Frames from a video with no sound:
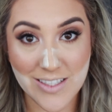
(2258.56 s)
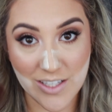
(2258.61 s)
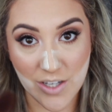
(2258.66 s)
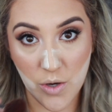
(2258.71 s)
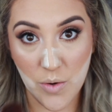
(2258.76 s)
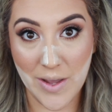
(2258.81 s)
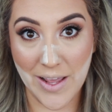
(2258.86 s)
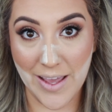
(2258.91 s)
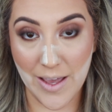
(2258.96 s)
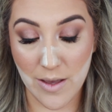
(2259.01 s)

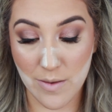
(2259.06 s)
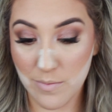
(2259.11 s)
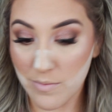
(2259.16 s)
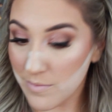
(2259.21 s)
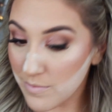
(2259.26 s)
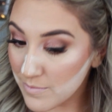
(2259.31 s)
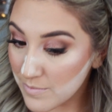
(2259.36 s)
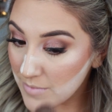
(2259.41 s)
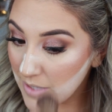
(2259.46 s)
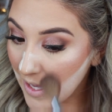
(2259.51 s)
go ham
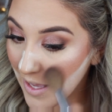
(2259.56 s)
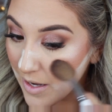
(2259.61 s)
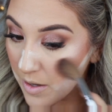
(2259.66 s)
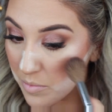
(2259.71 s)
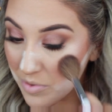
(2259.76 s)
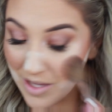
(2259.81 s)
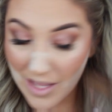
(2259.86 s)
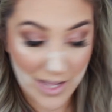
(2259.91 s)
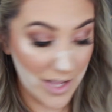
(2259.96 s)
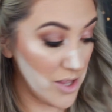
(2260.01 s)
and
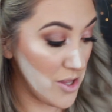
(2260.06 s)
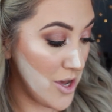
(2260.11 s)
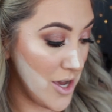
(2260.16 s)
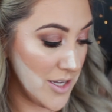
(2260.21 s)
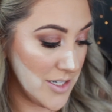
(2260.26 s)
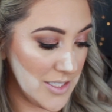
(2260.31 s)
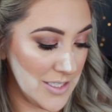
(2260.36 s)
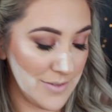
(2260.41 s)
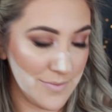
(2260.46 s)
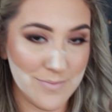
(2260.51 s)
apply a
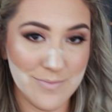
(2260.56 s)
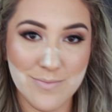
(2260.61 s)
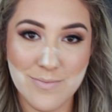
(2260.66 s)
lot